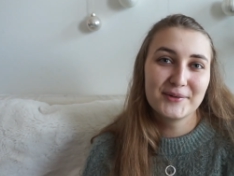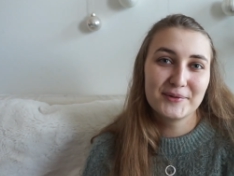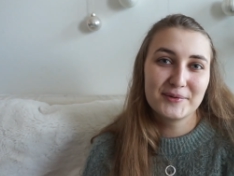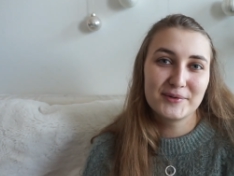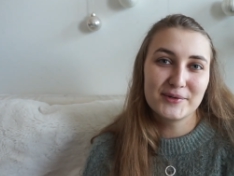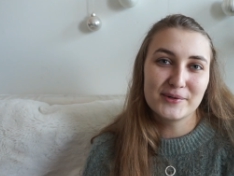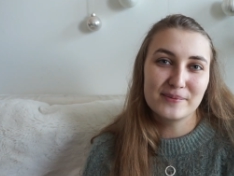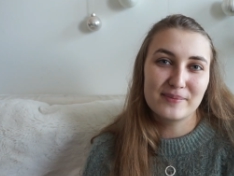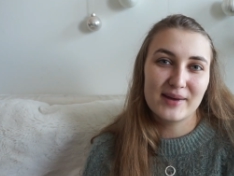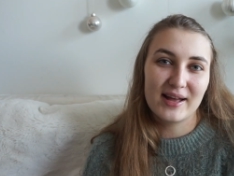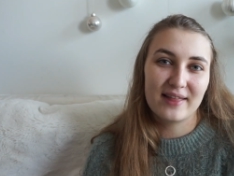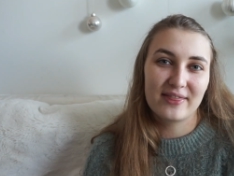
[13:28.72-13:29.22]
do
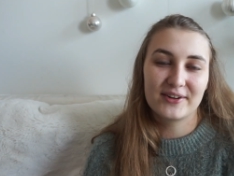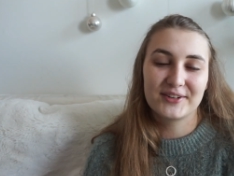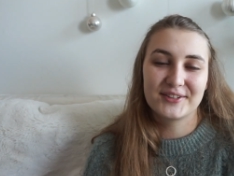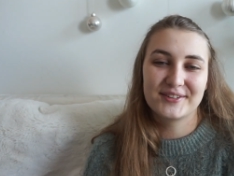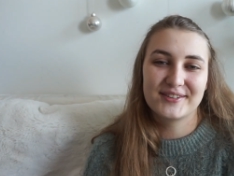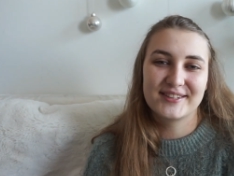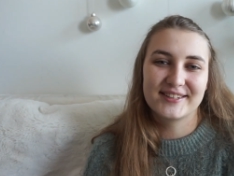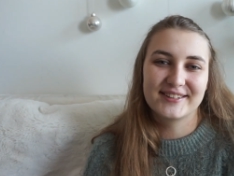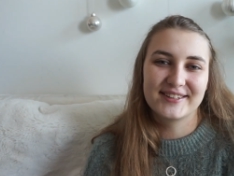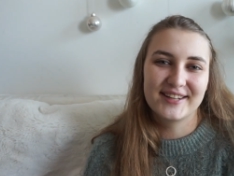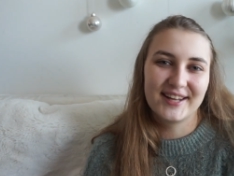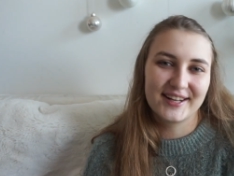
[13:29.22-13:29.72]
better
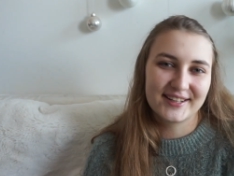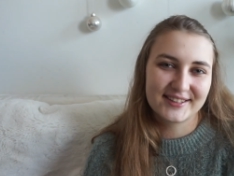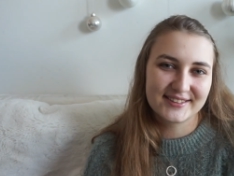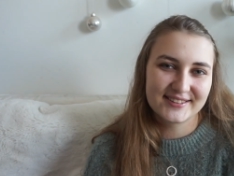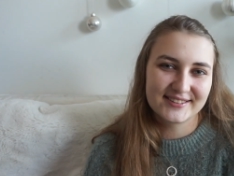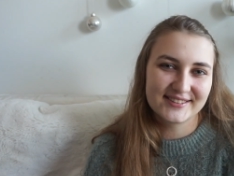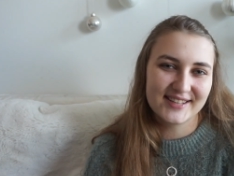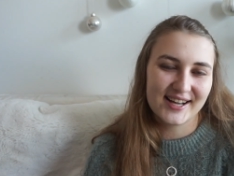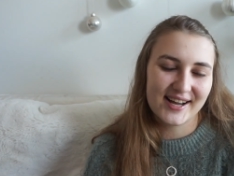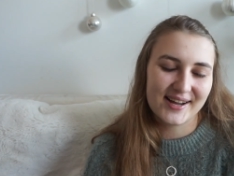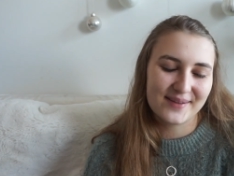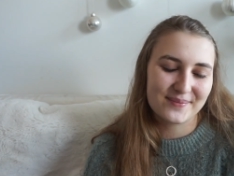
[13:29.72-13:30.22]
the next
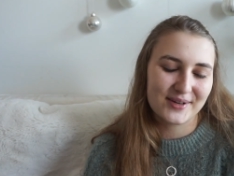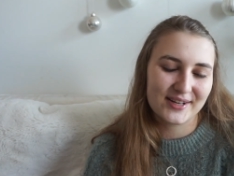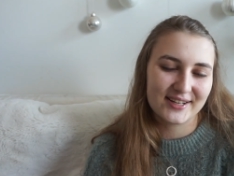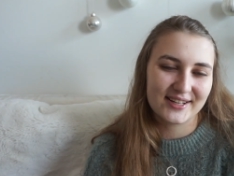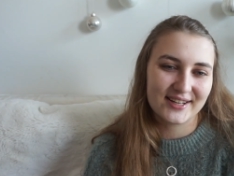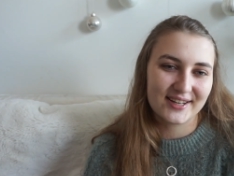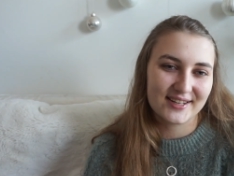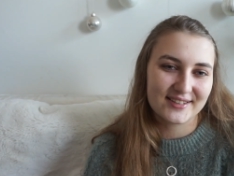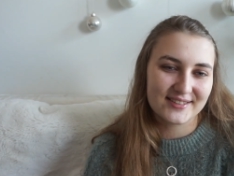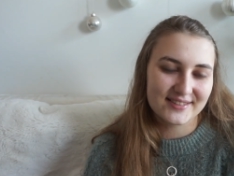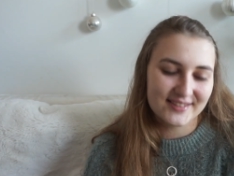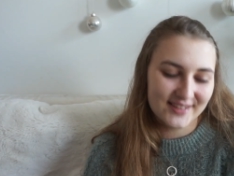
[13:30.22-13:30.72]
time, I
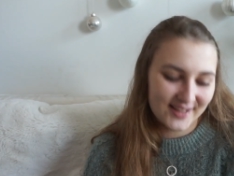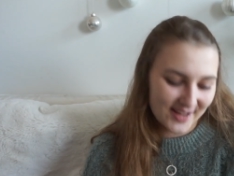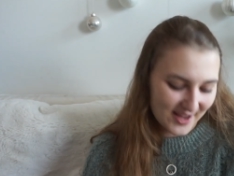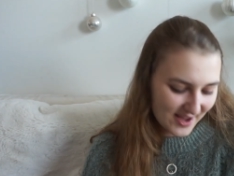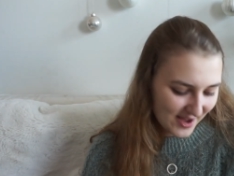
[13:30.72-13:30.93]
guess.